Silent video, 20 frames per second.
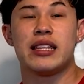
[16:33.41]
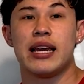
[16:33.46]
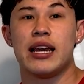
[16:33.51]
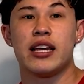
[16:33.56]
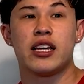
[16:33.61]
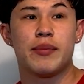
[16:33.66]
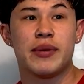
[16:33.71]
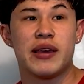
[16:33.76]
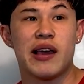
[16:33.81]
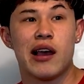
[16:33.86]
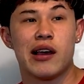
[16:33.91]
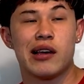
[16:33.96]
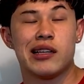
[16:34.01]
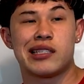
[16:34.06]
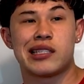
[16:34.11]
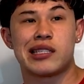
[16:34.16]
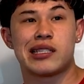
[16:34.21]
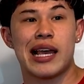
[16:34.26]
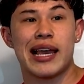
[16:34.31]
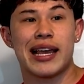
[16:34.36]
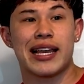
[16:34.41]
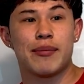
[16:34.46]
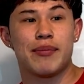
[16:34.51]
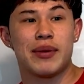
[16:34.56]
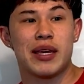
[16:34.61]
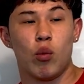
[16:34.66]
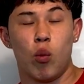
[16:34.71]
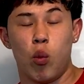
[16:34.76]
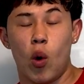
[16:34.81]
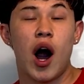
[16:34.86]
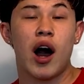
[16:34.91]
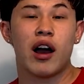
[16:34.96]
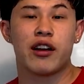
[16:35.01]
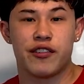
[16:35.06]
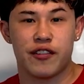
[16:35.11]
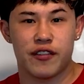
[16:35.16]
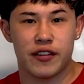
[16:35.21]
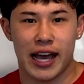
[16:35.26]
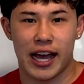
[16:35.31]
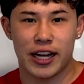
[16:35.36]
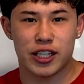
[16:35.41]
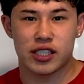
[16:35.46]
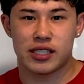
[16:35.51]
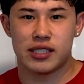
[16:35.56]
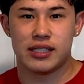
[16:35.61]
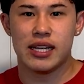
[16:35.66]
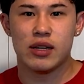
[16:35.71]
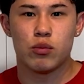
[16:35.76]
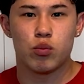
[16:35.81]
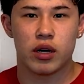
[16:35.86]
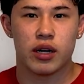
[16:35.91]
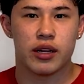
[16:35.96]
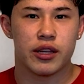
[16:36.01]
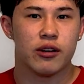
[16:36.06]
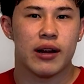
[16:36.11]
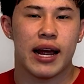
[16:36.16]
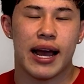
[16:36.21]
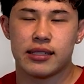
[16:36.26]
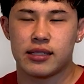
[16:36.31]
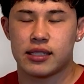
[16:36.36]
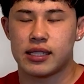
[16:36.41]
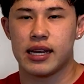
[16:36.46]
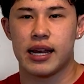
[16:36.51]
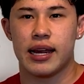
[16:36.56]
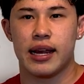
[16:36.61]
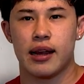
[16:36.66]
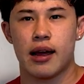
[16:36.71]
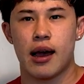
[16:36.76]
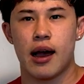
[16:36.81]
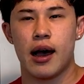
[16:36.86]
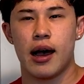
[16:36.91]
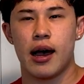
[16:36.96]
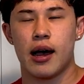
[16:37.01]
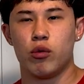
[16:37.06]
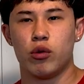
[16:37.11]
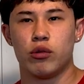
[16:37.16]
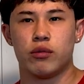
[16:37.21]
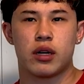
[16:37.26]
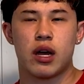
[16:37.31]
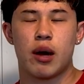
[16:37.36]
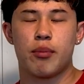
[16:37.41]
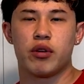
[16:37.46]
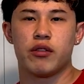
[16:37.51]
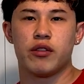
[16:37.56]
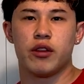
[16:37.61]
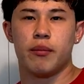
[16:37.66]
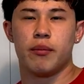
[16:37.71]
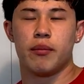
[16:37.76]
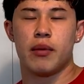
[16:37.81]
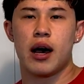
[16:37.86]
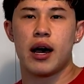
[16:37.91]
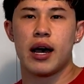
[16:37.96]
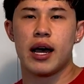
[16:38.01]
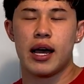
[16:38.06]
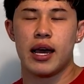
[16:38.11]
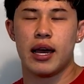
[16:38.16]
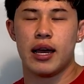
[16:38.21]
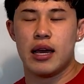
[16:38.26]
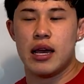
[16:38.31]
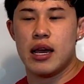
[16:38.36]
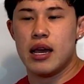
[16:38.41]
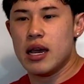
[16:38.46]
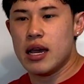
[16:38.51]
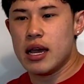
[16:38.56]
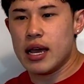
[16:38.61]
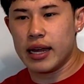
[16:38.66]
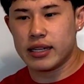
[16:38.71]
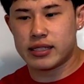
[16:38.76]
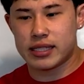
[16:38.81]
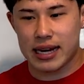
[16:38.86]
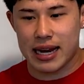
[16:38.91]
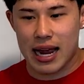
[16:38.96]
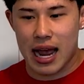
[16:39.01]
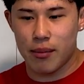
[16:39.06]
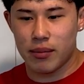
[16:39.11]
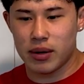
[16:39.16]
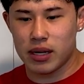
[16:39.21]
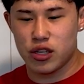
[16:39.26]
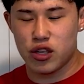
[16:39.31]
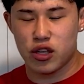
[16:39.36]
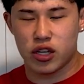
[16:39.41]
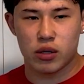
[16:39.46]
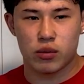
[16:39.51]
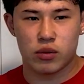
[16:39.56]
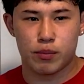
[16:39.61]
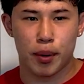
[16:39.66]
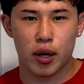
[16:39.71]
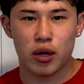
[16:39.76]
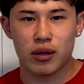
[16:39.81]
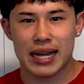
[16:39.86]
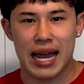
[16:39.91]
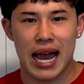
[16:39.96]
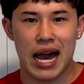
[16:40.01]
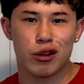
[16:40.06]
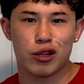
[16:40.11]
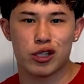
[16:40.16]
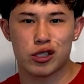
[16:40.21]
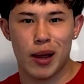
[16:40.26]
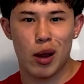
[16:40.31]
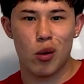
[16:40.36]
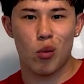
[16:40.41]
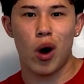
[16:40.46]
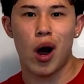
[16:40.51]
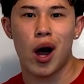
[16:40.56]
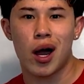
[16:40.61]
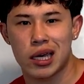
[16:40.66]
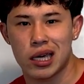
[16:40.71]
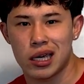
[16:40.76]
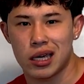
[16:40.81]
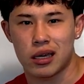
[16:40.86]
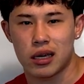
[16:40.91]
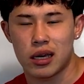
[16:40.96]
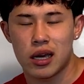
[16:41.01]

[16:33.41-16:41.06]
It could be Walk Fit. I just did one of their ads today. A couple of them. It's like how much you could burn calories by walking.